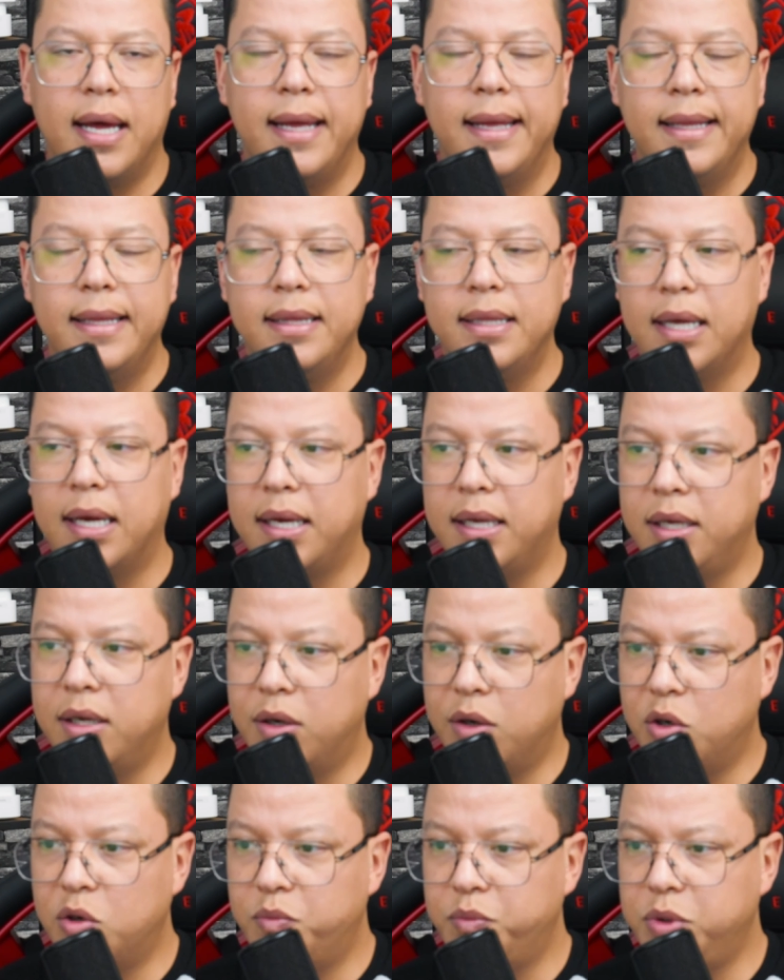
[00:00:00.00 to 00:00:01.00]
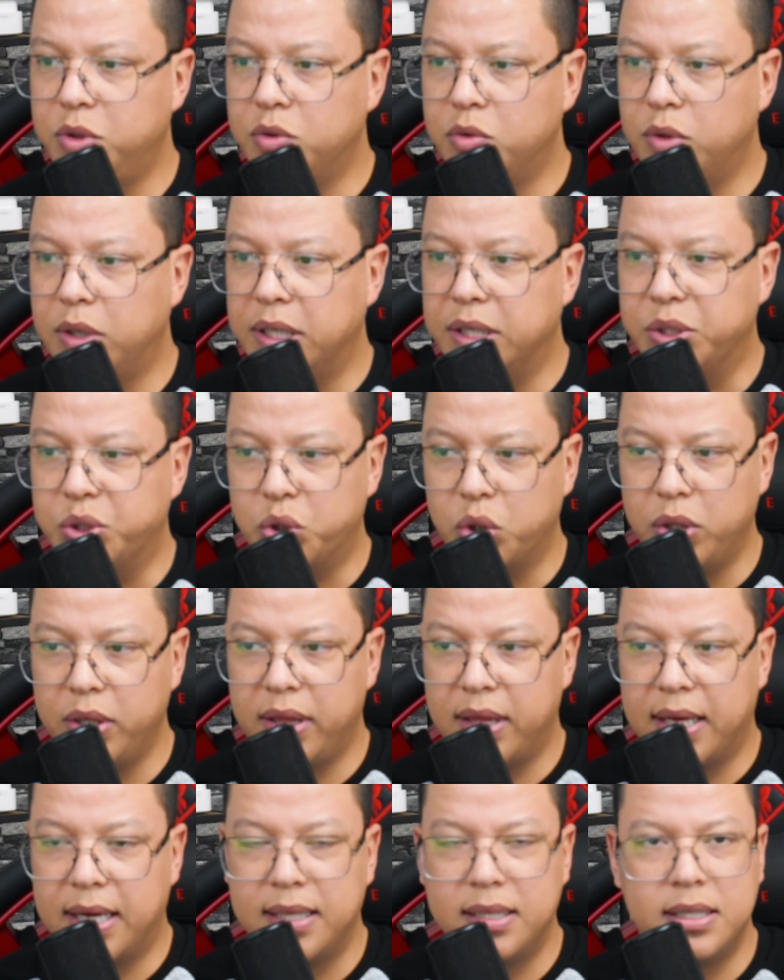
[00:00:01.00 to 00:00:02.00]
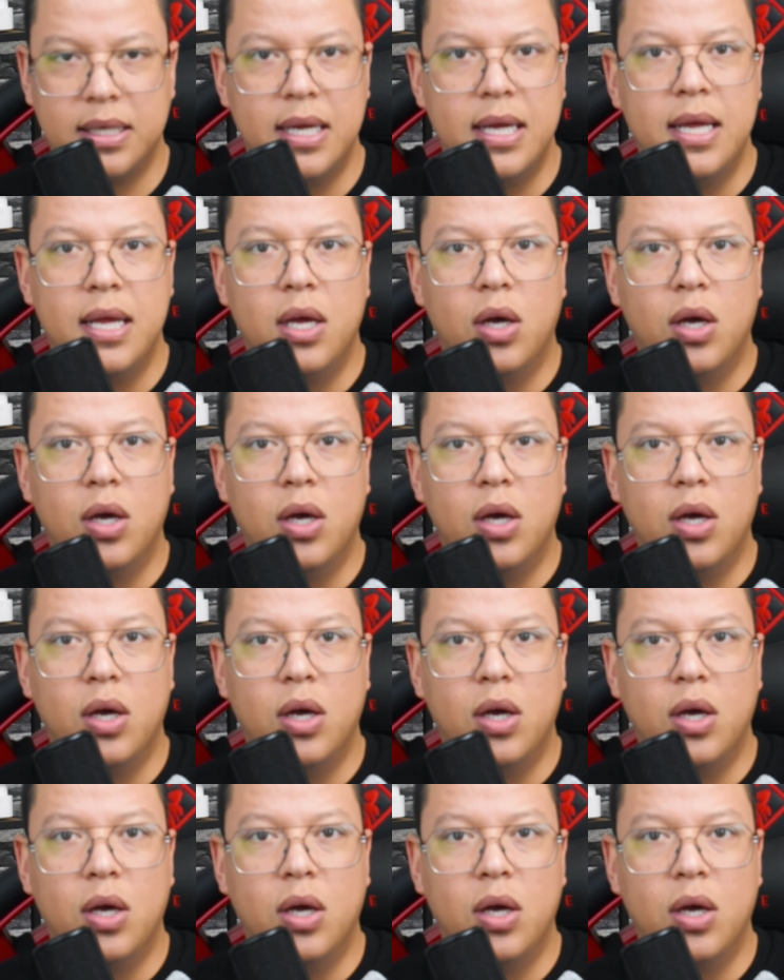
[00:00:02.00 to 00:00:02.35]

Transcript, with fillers: and I hope you enjoyed that.